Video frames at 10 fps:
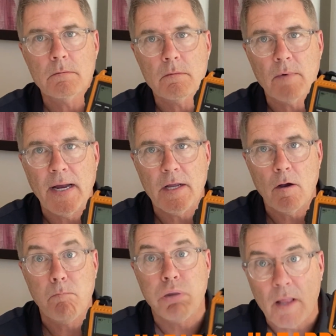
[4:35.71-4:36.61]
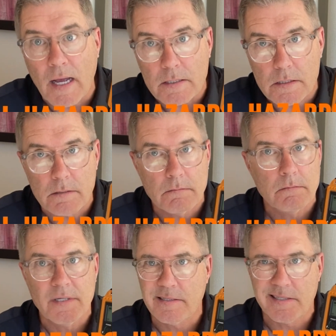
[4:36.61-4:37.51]
Radio Plus.
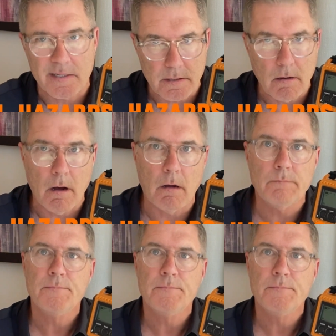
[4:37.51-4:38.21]
It does it all.